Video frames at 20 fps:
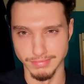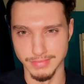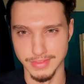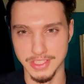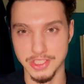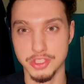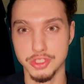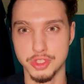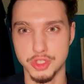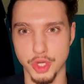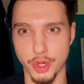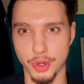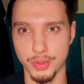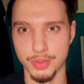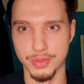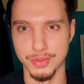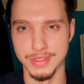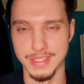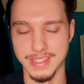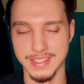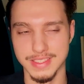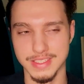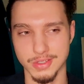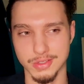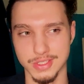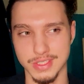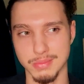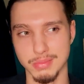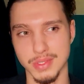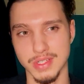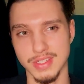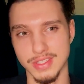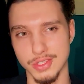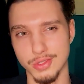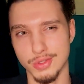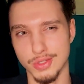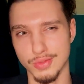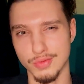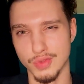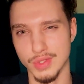It's a joke, don't take it seriously, but you
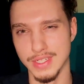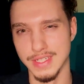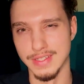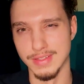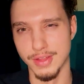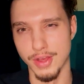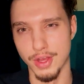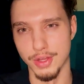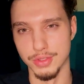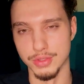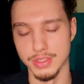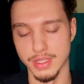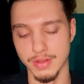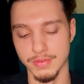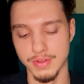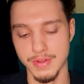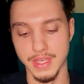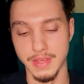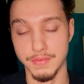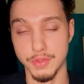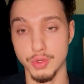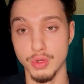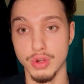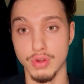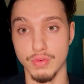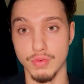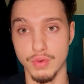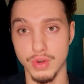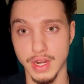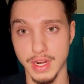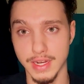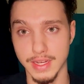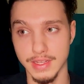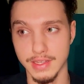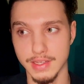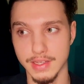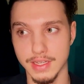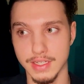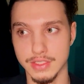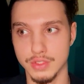could really hurt yourself. If you do it right,
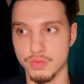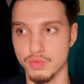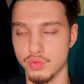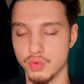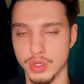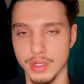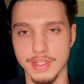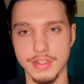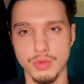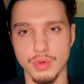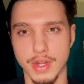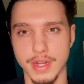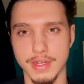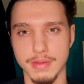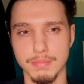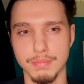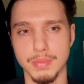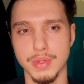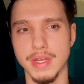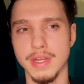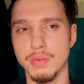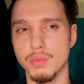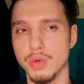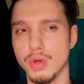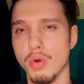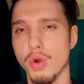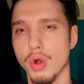it's really great, but it will